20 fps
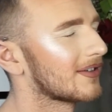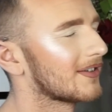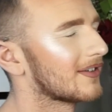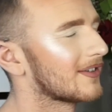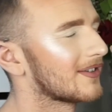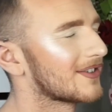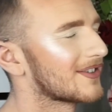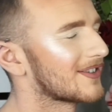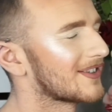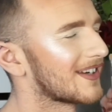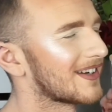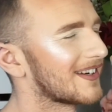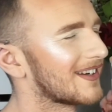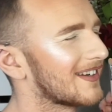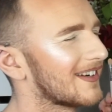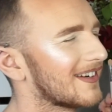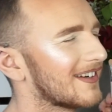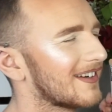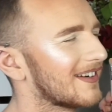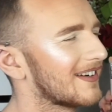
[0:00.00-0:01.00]

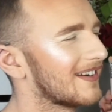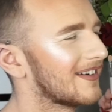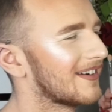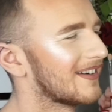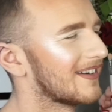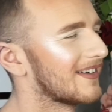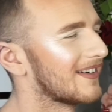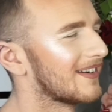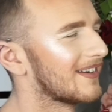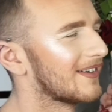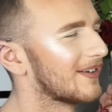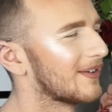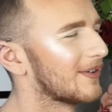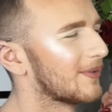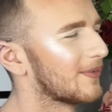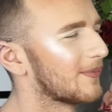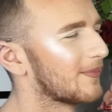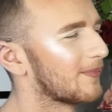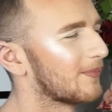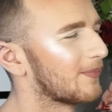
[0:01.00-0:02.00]

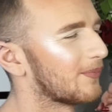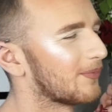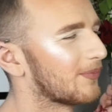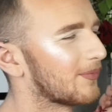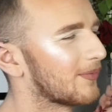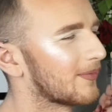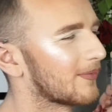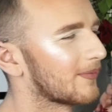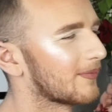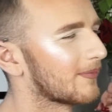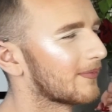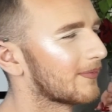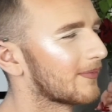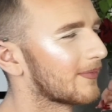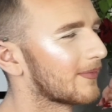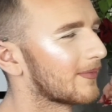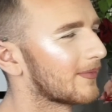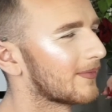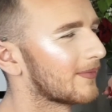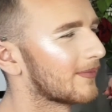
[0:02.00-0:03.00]

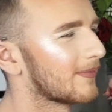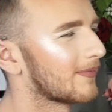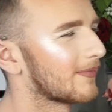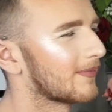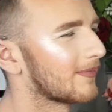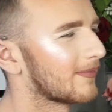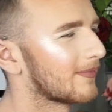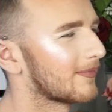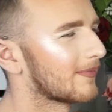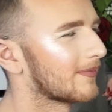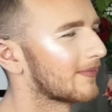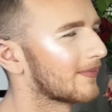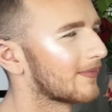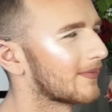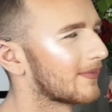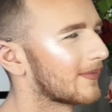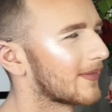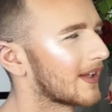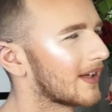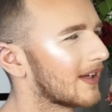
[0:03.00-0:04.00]

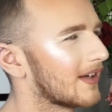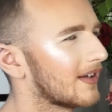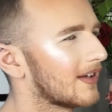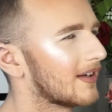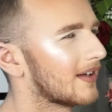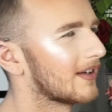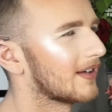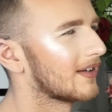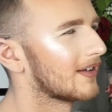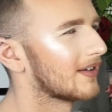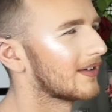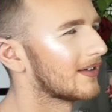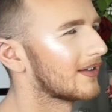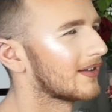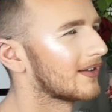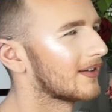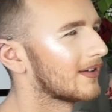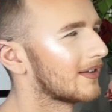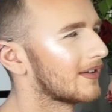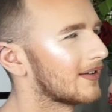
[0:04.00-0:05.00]

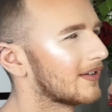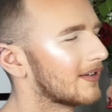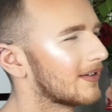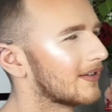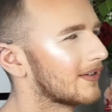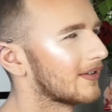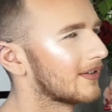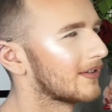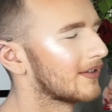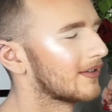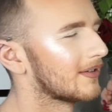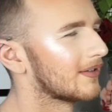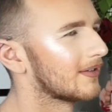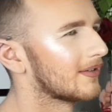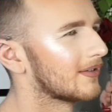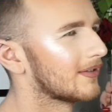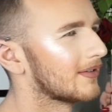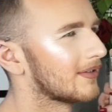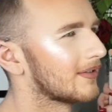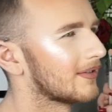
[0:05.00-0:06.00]

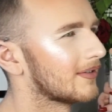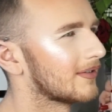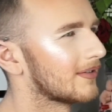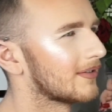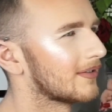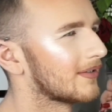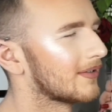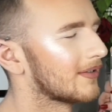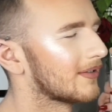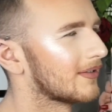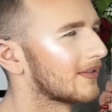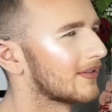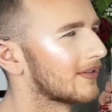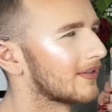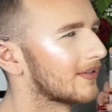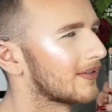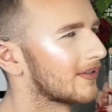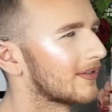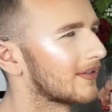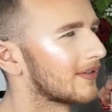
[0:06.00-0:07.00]

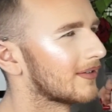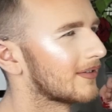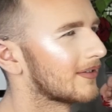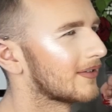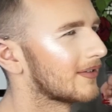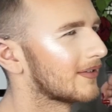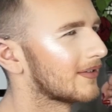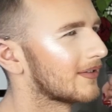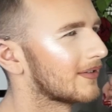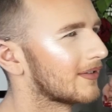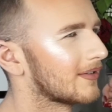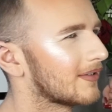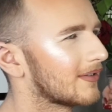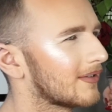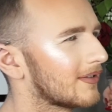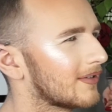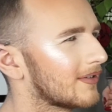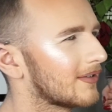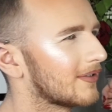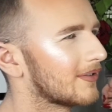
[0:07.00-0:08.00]
(silent)